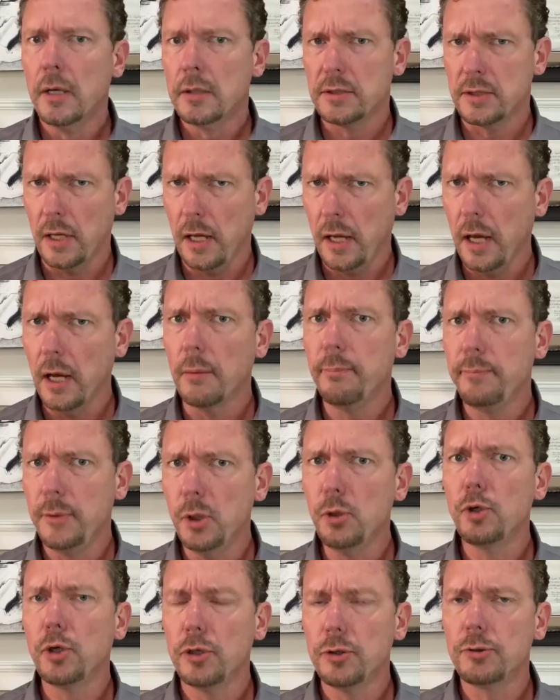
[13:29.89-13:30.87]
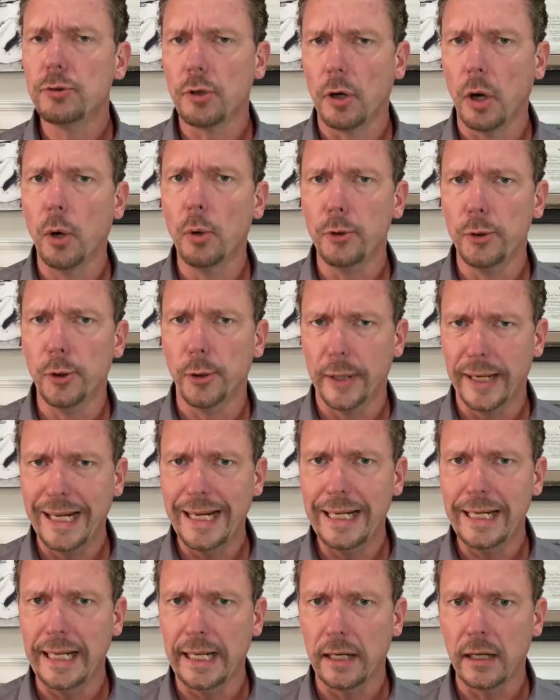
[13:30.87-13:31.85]
to help you control your
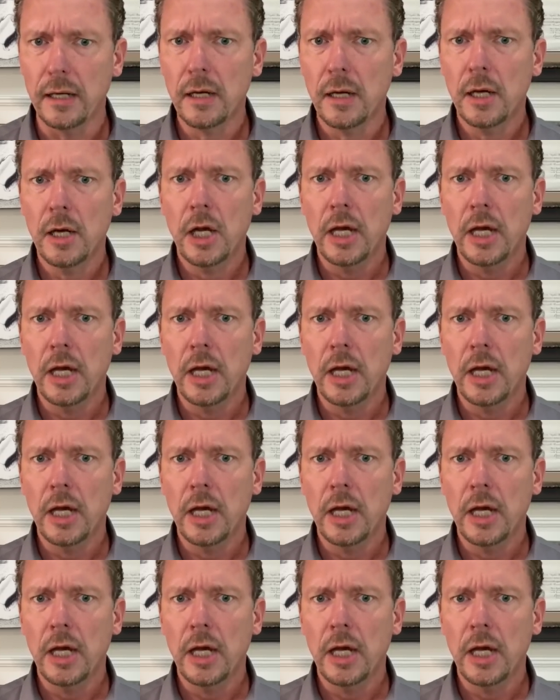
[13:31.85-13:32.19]
eating.